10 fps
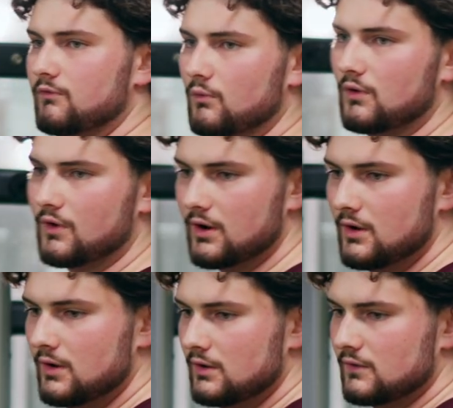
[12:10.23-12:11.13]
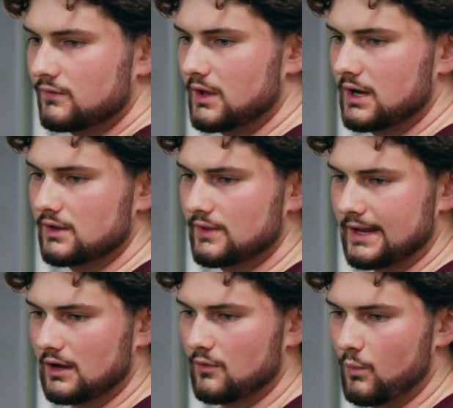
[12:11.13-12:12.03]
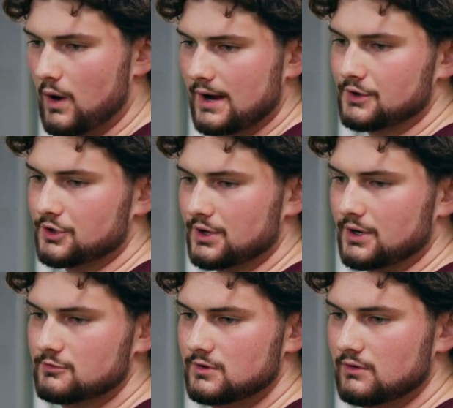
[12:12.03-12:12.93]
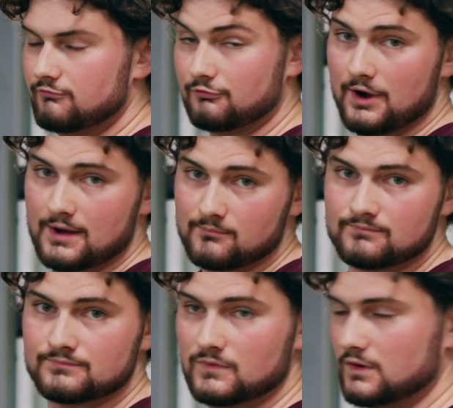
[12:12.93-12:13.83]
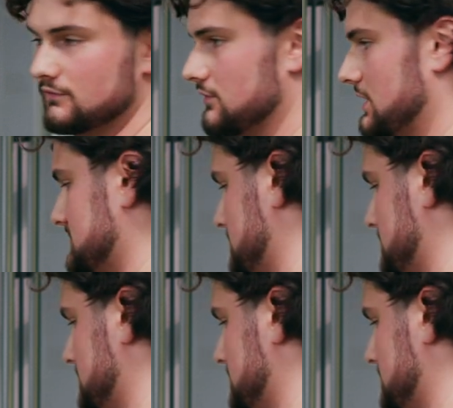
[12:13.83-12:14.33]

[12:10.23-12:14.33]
for getting like a wider frame, if you guys